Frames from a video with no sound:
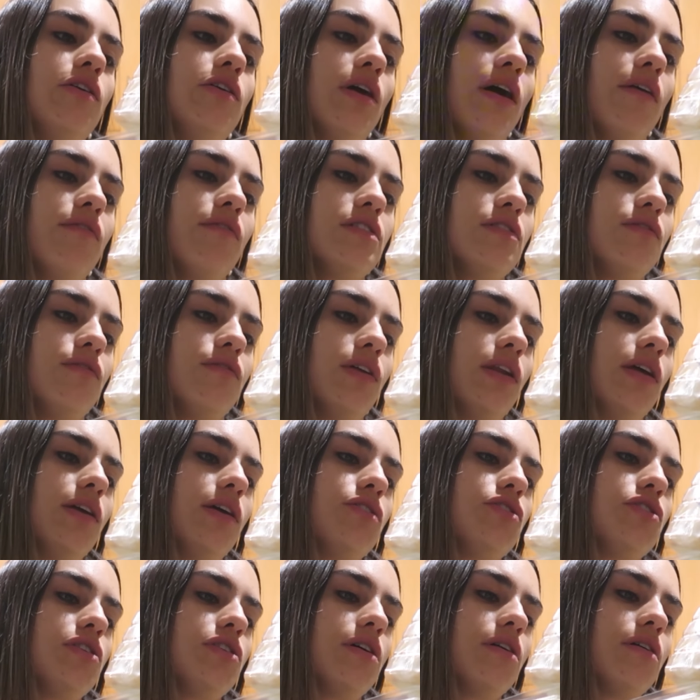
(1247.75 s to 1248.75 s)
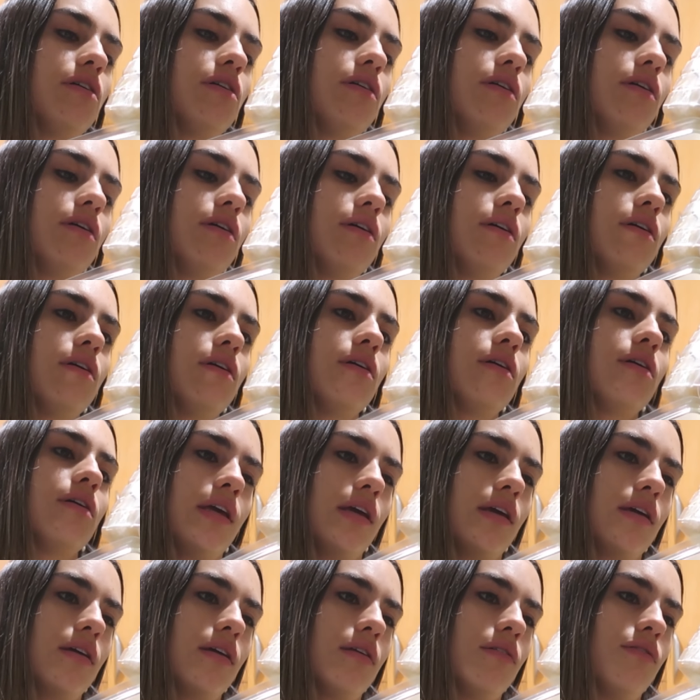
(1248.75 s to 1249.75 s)
you have to finish it, I
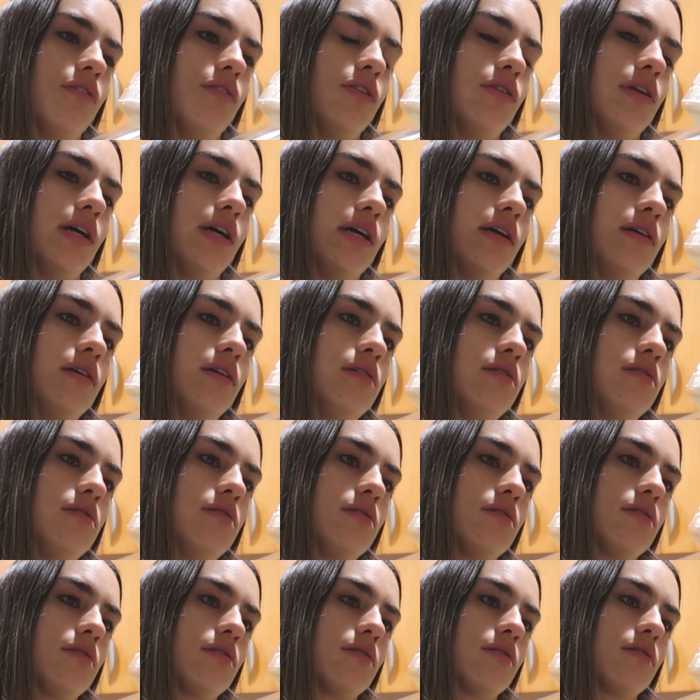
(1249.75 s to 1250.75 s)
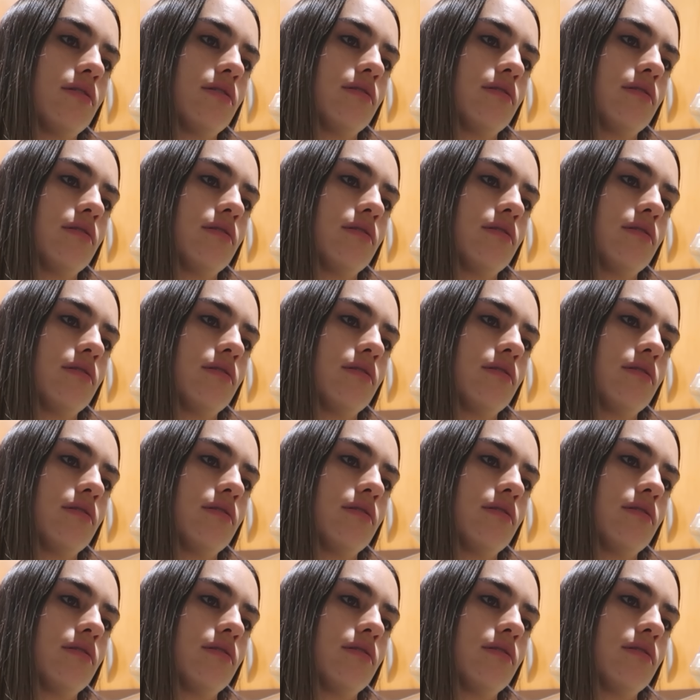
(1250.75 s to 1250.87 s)
think, in a few days.